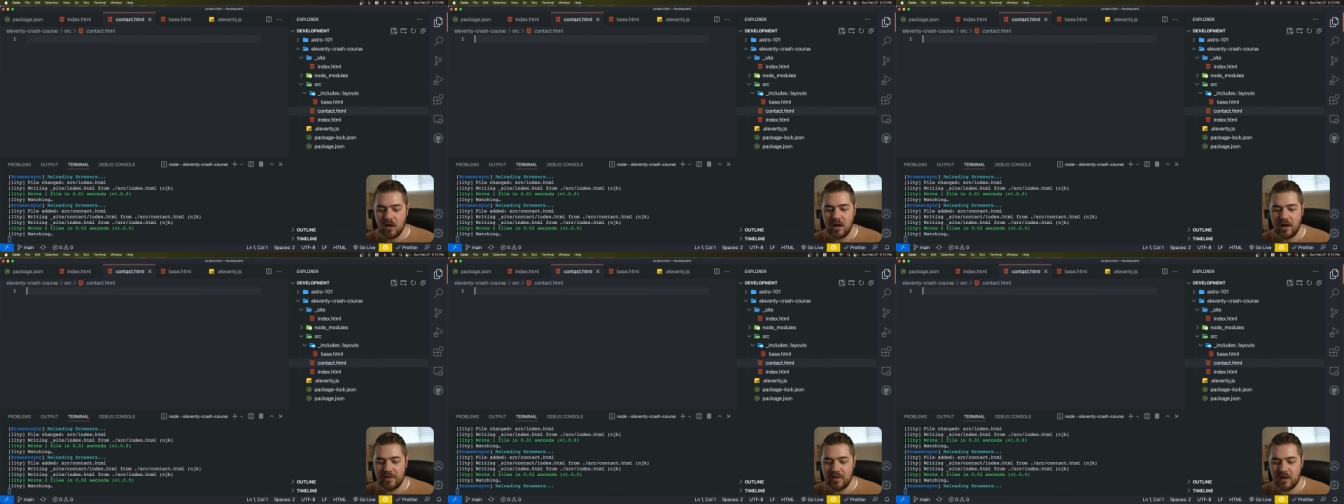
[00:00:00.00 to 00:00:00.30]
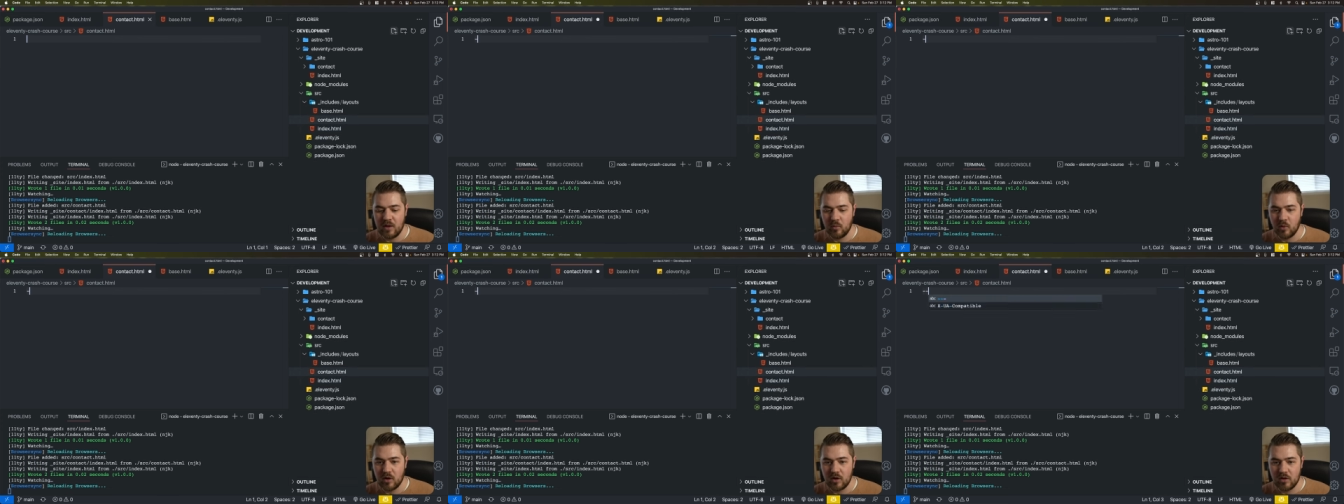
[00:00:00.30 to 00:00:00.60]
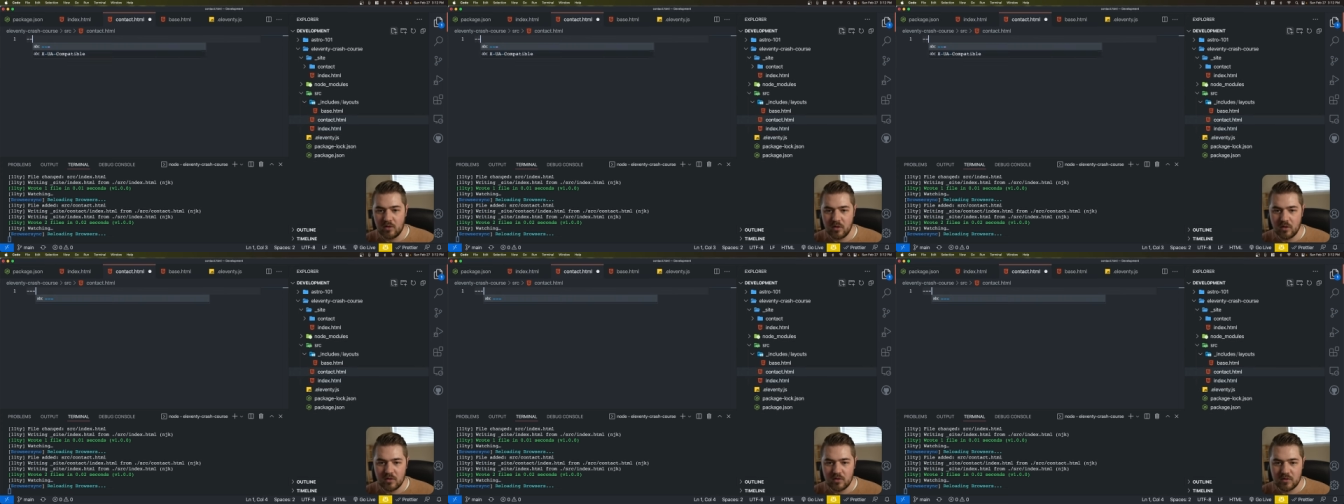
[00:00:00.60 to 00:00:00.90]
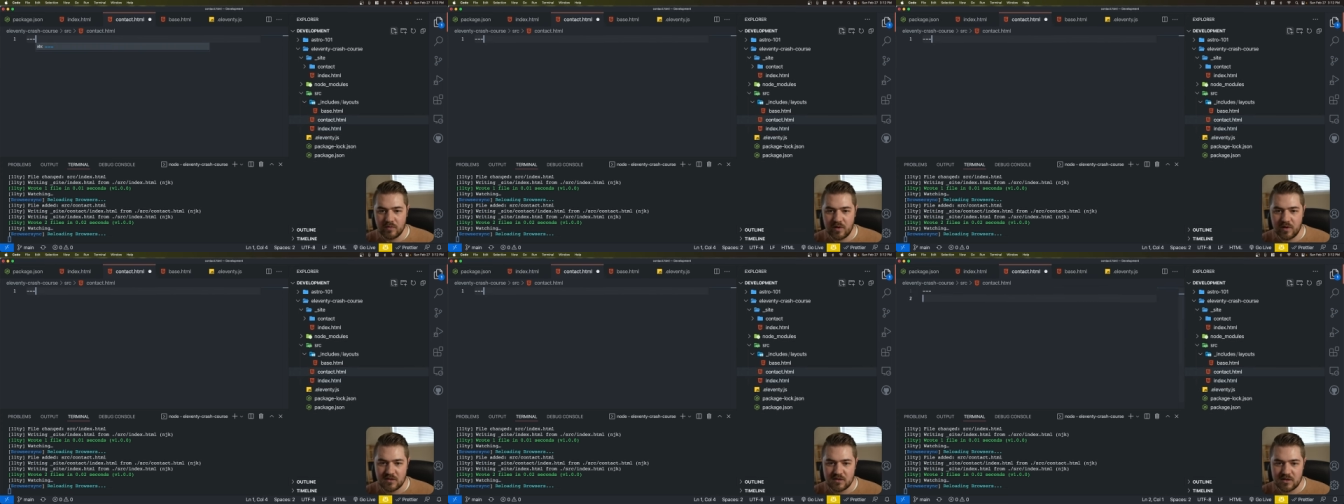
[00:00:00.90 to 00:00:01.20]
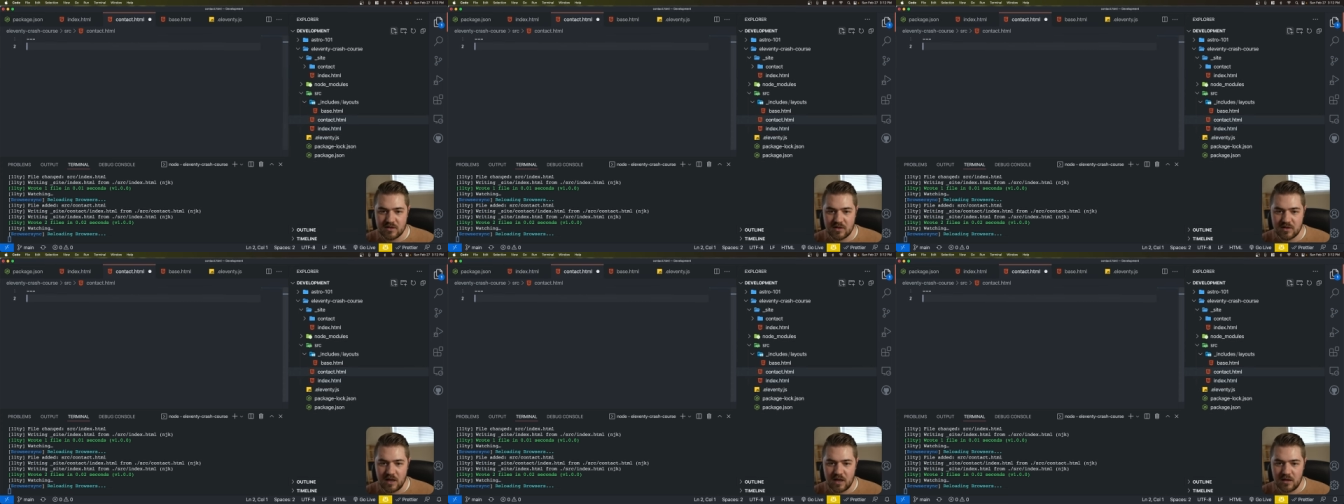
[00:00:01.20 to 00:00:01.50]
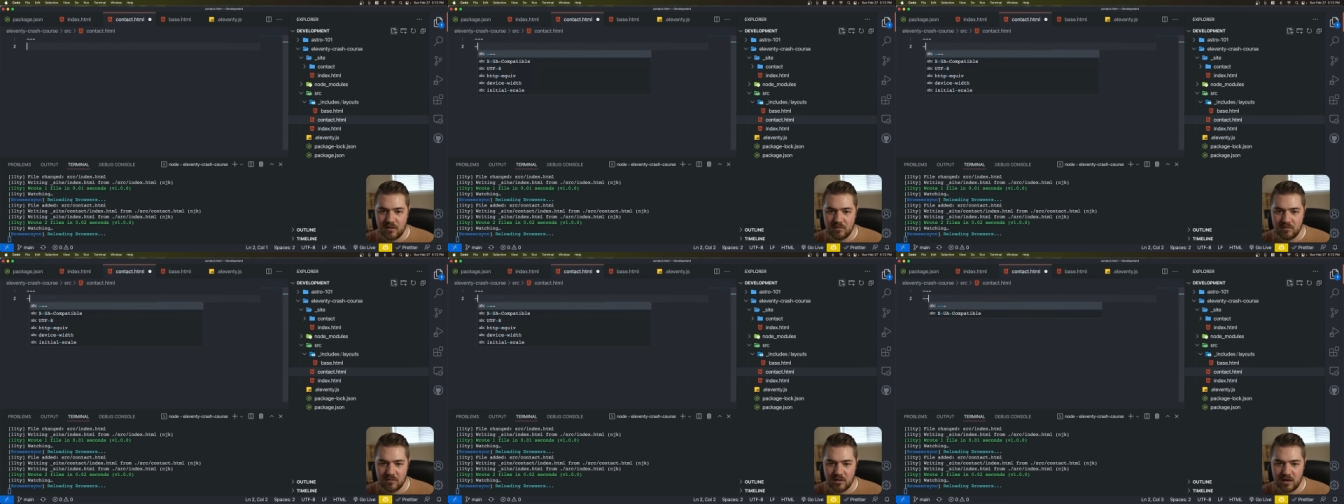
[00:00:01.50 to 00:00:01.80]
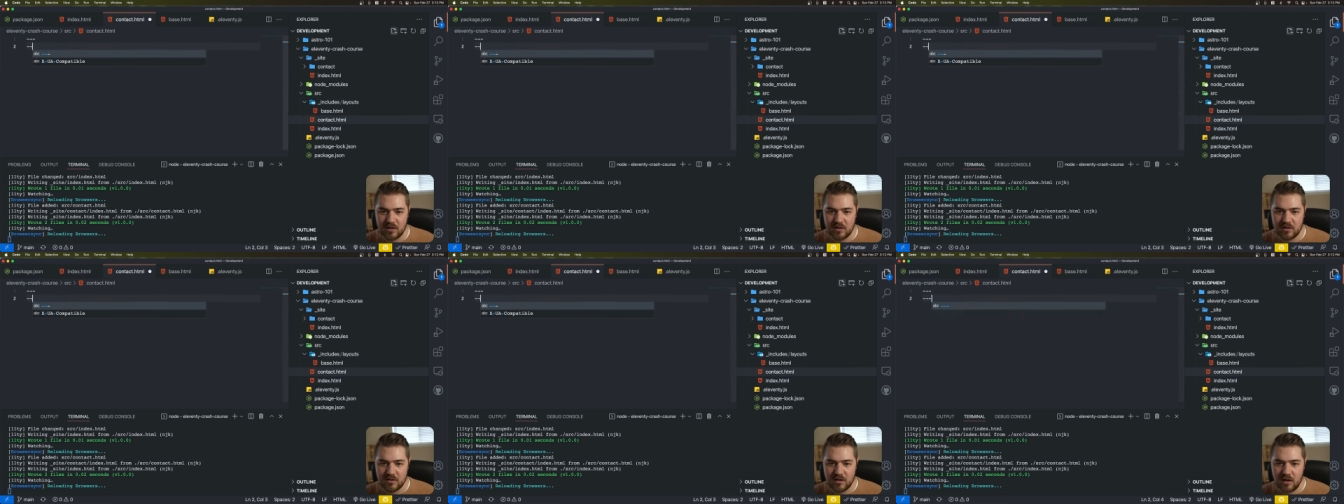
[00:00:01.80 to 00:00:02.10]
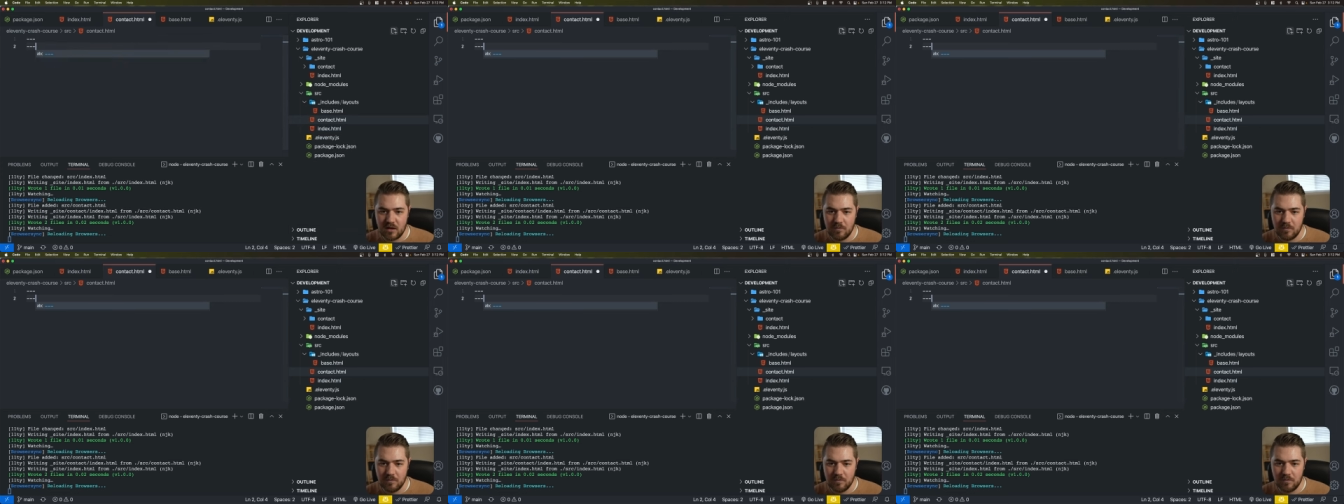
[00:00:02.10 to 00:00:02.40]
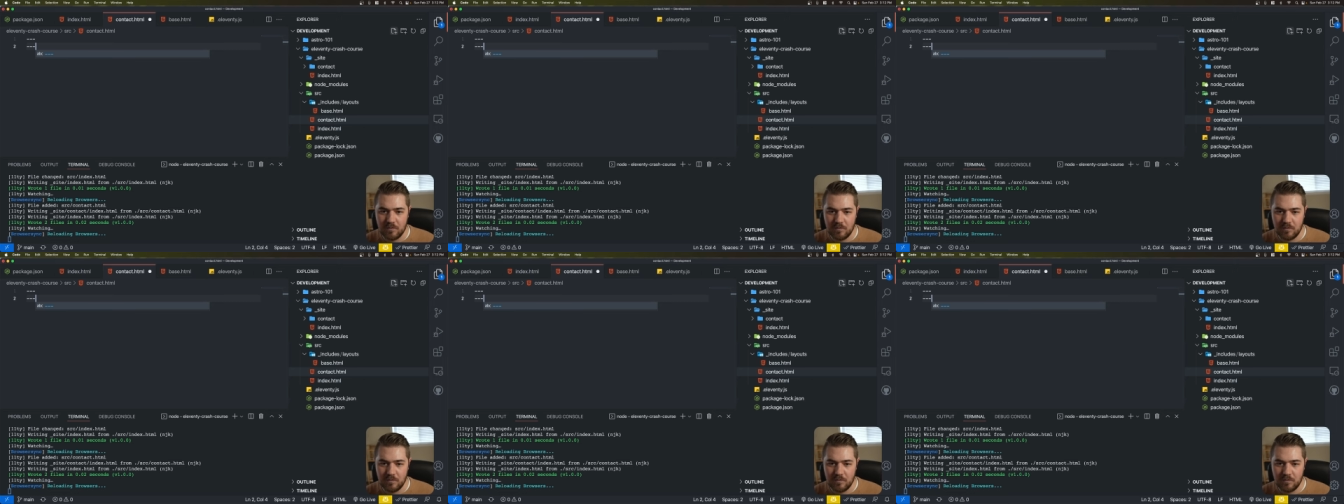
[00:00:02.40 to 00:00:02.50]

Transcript: And then we're going to do those fences again at the top.